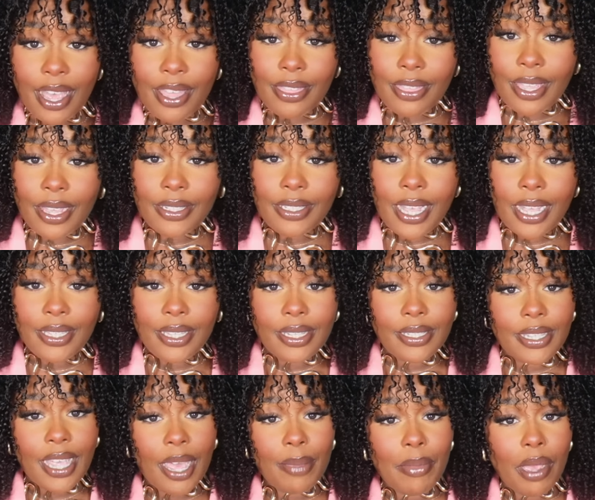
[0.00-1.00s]
I think that
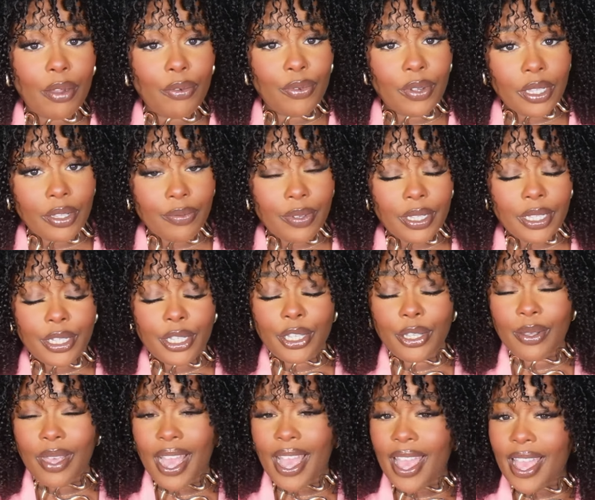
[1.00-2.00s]
this came out really, really
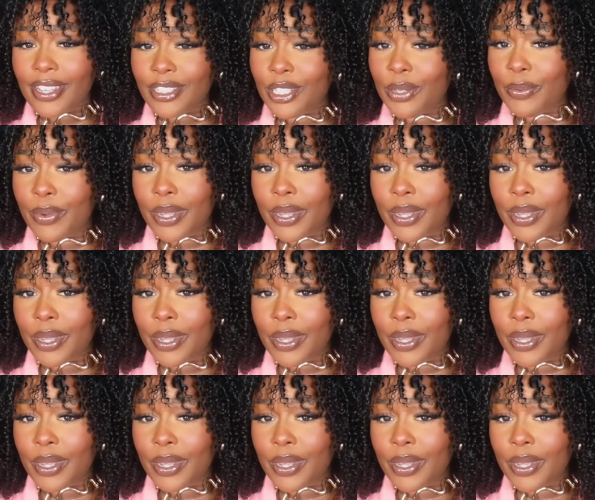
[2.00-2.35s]
cute. I actually